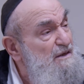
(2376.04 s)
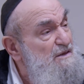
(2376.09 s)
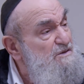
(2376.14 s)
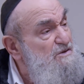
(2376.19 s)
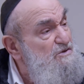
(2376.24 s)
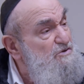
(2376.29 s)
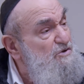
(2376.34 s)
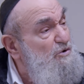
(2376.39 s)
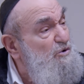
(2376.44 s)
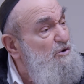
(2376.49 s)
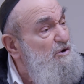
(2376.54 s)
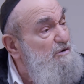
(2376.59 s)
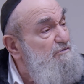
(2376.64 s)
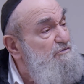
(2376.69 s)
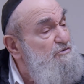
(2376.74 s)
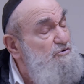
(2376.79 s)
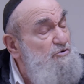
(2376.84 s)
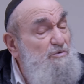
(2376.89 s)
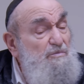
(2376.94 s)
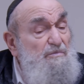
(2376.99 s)
There's no room
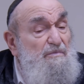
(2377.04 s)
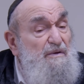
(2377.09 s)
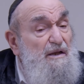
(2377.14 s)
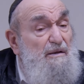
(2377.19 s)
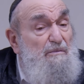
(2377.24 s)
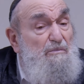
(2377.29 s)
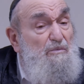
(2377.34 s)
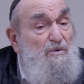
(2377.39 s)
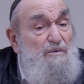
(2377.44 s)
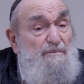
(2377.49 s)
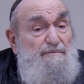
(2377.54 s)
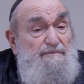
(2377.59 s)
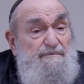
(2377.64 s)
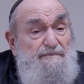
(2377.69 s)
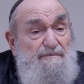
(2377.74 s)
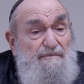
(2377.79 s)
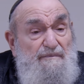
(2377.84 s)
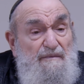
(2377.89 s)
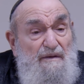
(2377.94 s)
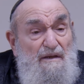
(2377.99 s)
between anymore.
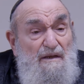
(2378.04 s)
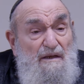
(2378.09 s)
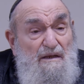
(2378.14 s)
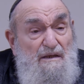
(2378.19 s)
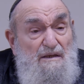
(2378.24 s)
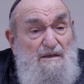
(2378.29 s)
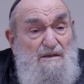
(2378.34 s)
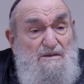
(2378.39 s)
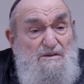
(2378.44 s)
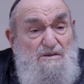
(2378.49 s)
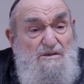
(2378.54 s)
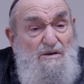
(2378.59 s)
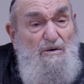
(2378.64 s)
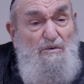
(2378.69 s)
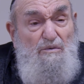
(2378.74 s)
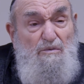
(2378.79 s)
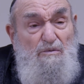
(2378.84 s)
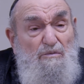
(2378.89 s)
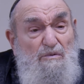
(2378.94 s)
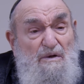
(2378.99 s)

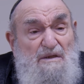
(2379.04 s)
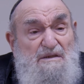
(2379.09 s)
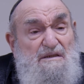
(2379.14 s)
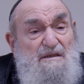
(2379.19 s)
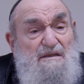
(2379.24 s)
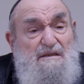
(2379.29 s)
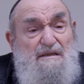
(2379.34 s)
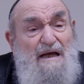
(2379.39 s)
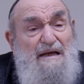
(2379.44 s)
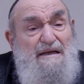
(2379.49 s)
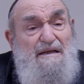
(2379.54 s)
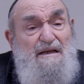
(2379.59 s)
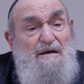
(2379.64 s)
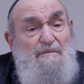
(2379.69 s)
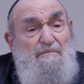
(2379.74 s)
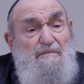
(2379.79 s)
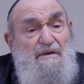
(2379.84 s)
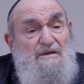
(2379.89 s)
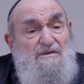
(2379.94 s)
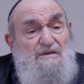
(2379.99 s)
So what's the time
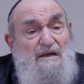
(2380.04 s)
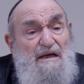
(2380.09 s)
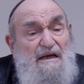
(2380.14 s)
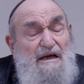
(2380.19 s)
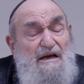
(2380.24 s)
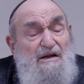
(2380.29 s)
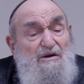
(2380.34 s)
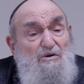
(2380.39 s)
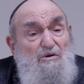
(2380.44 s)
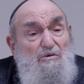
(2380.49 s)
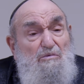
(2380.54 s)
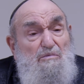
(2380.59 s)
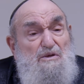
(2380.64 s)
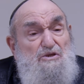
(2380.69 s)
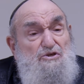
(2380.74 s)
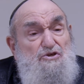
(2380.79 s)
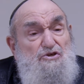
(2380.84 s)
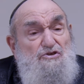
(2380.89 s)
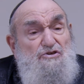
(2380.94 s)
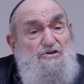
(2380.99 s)
I got to go to a
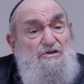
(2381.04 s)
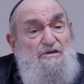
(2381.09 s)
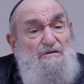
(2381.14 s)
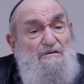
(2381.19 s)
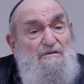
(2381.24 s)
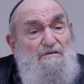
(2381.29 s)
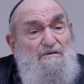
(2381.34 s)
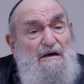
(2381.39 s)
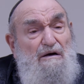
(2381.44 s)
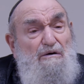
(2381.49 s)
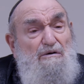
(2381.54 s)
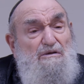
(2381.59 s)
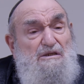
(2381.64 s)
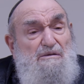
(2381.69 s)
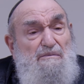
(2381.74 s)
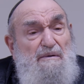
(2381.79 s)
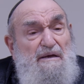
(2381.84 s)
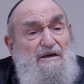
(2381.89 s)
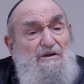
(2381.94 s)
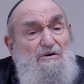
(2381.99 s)
magician. How else
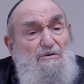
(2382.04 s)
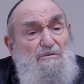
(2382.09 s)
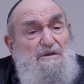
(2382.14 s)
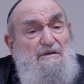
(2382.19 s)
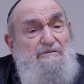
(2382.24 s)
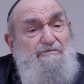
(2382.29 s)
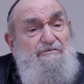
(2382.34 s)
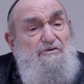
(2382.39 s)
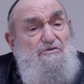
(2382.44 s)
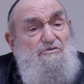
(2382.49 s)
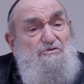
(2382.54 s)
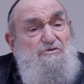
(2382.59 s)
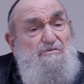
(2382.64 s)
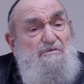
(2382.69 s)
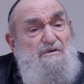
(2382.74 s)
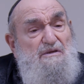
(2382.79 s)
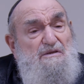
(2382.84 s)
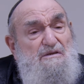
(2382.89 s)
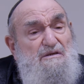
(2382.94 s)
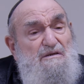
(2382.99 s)
am I going to know what the future
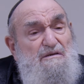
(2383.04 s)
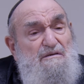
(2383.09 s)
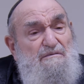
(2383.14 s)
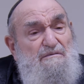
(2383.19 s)
is?